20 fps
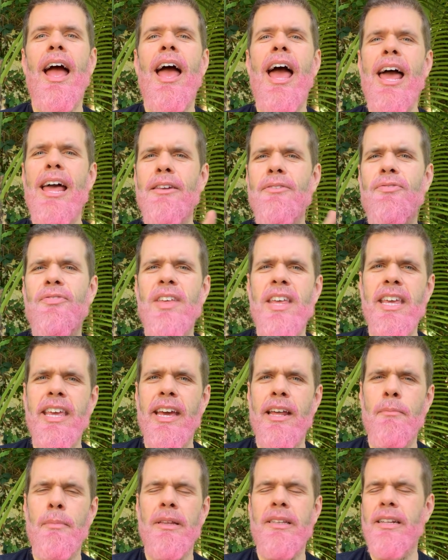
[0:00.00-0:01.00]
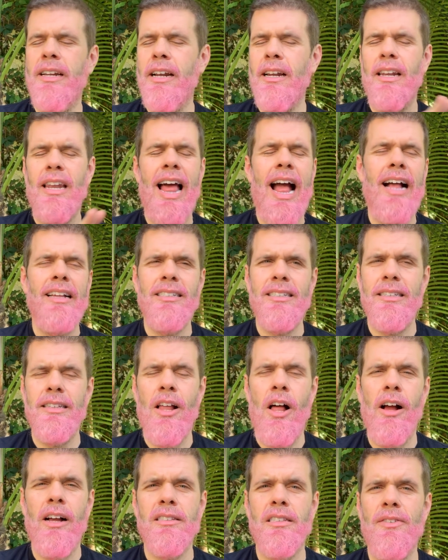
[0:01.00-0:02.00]
and vegan, but didn't last
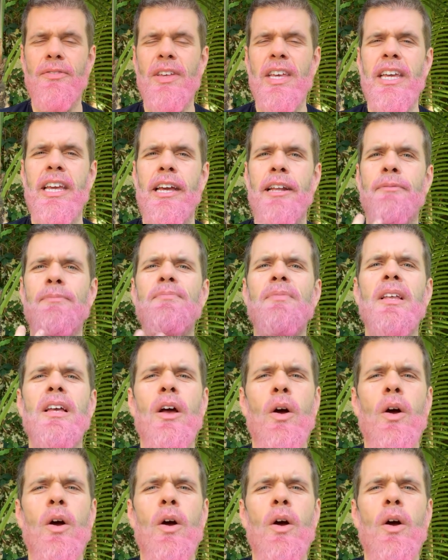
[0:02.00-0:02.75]
long as a vegan.